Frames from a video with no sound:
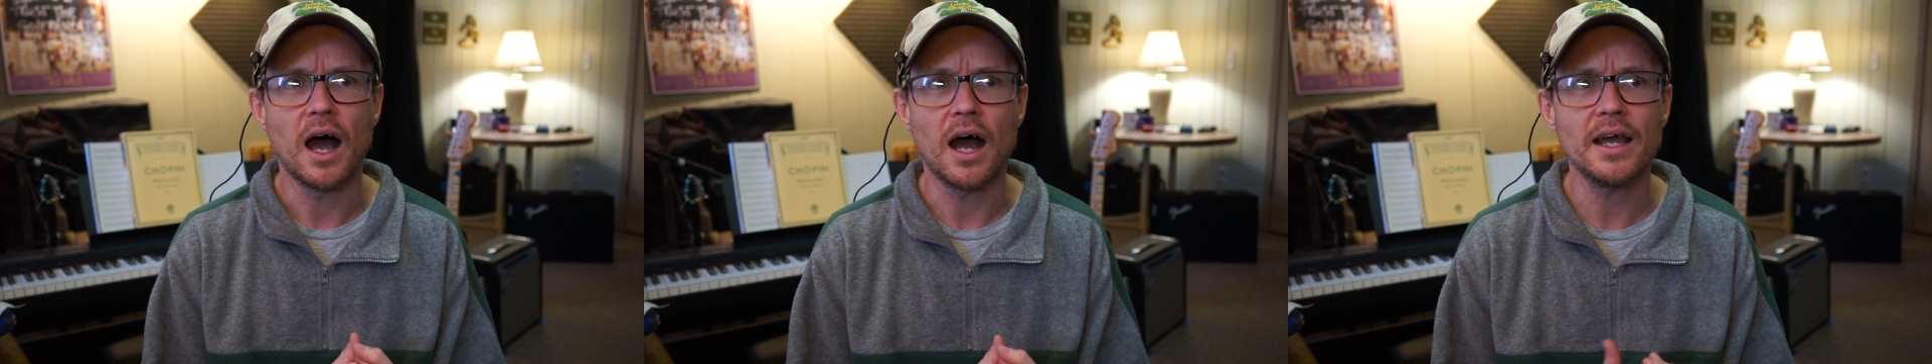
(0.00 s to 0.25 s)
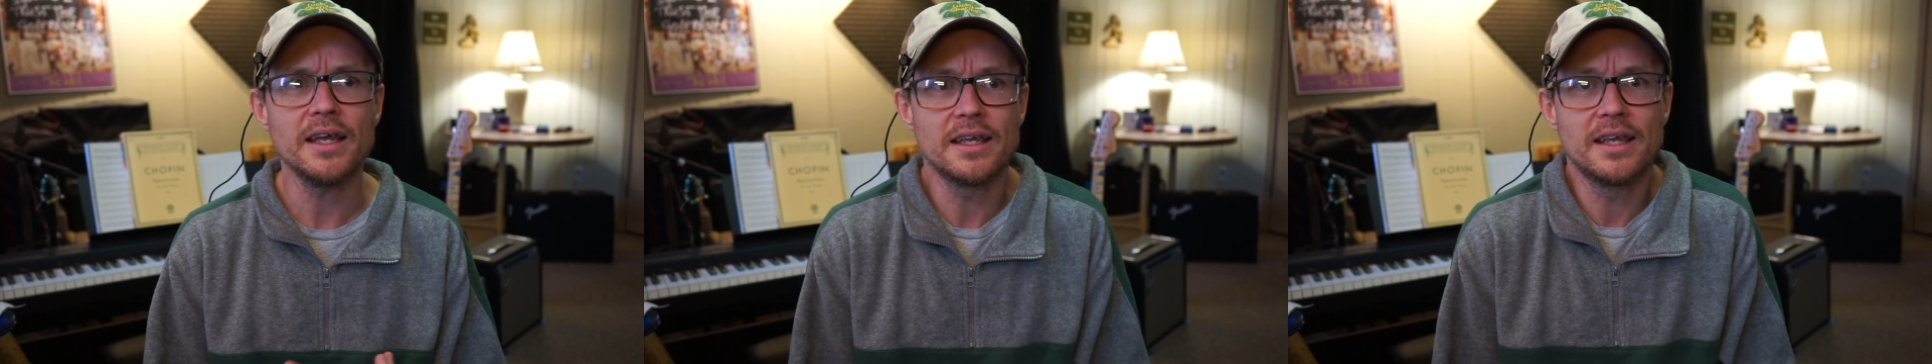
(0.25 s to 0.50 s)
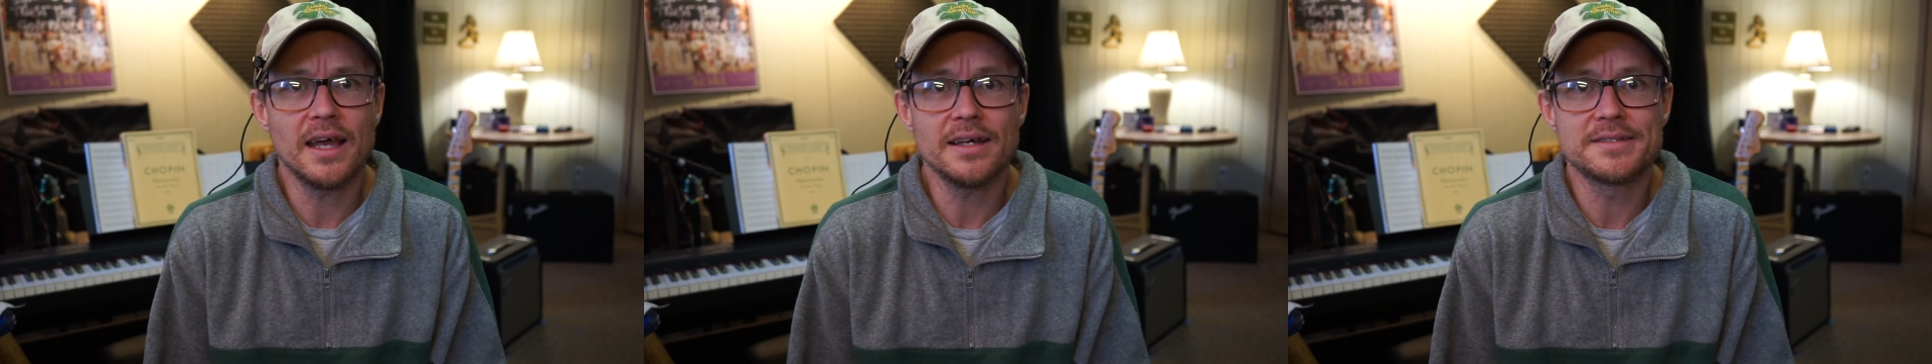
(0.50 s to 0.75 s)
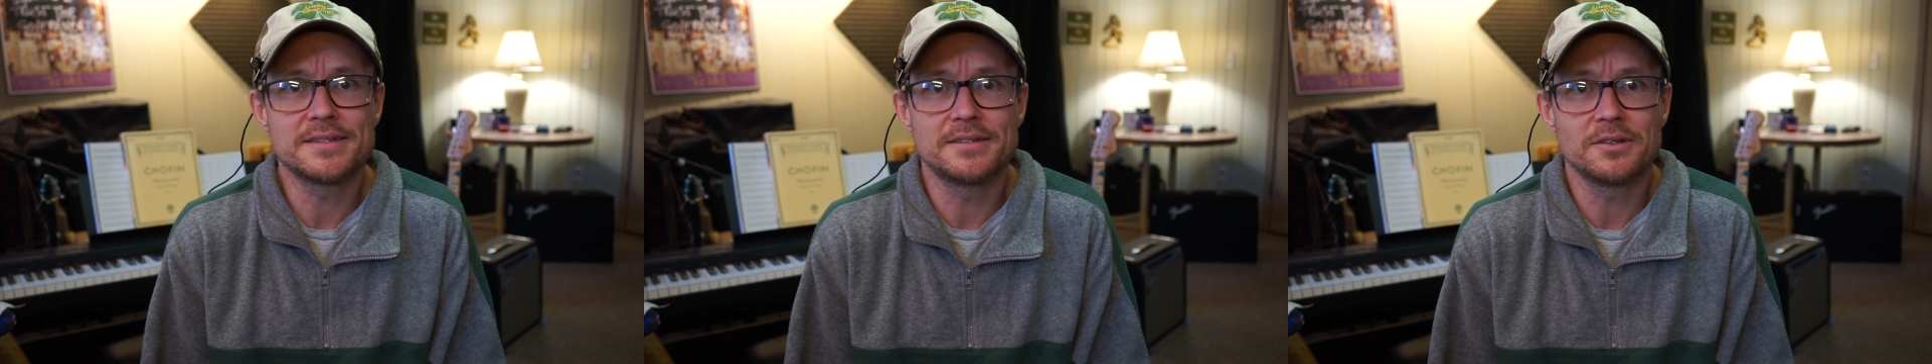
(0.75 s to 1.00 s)
I
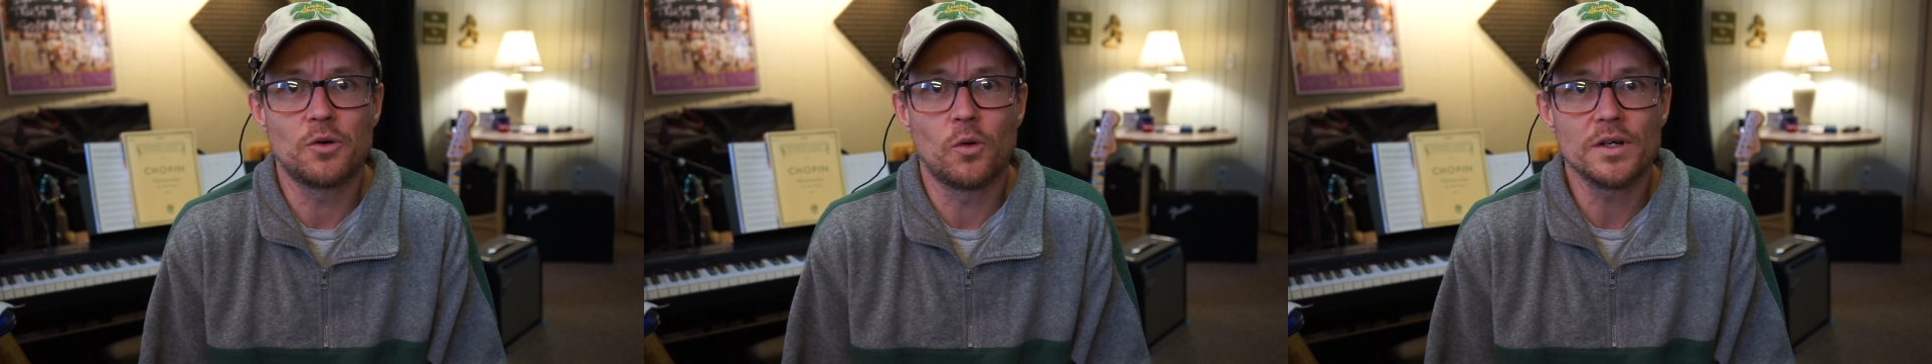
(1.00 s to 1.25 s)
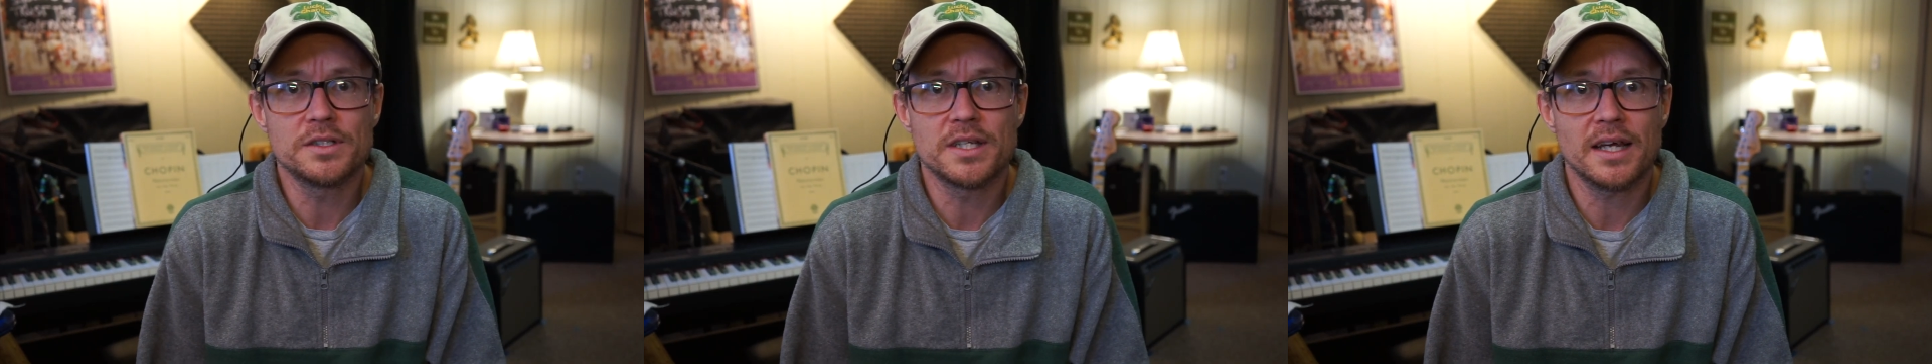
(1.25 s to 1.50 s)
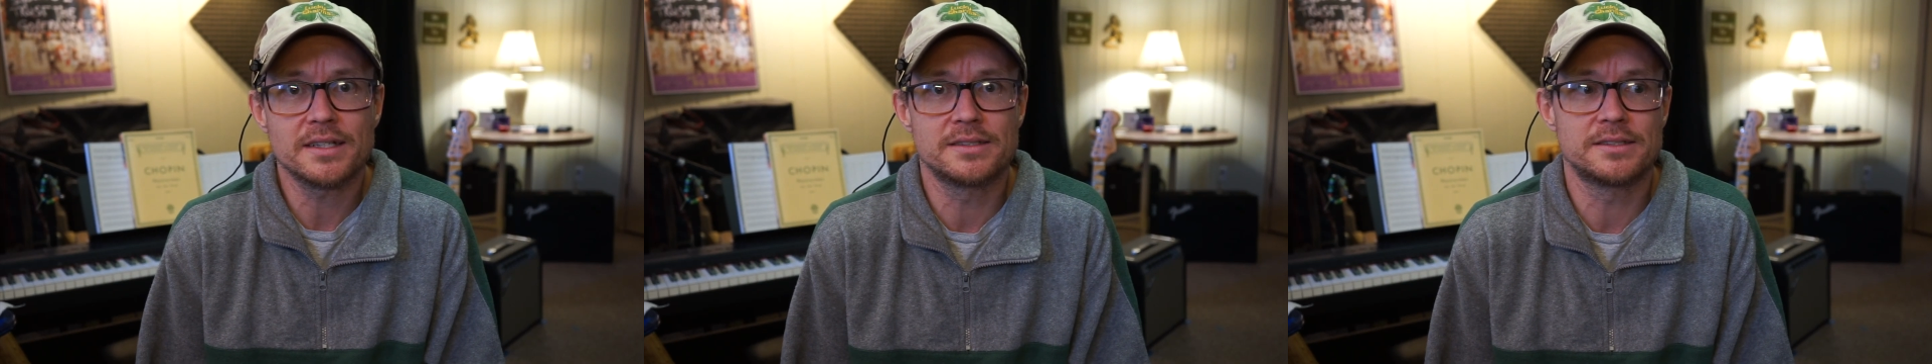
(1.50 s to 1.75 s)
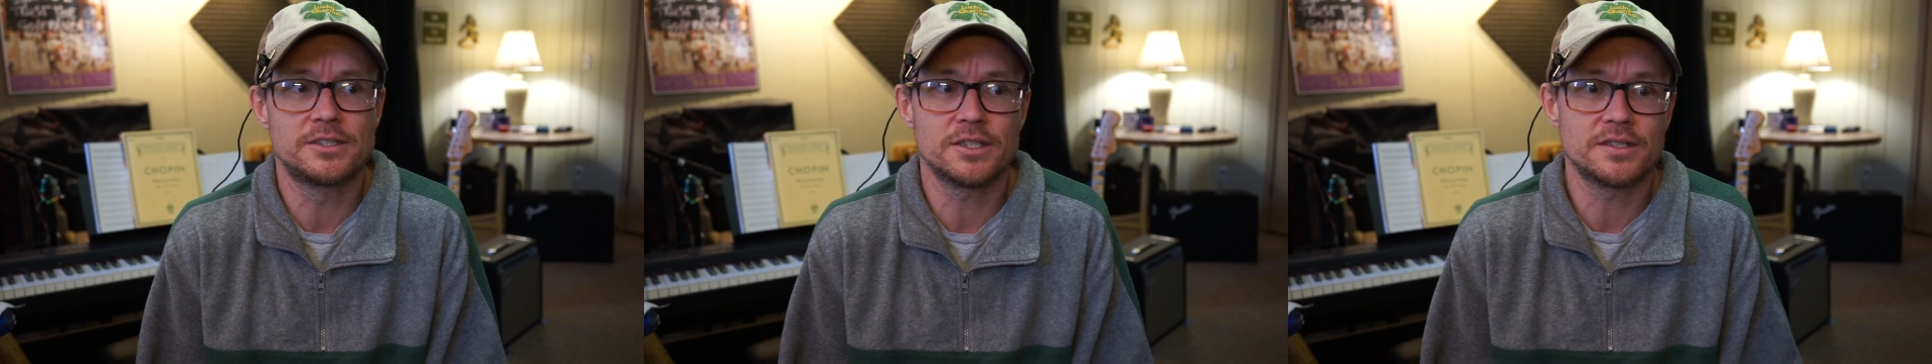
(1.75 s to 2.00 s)
guessed the
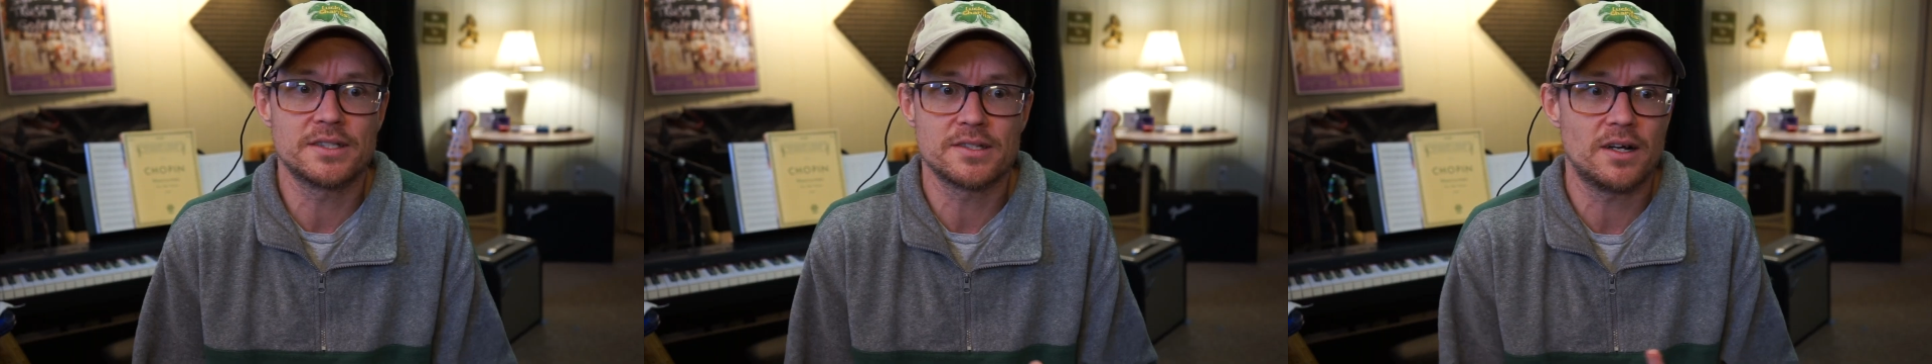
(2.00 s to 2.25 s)
Cortex just as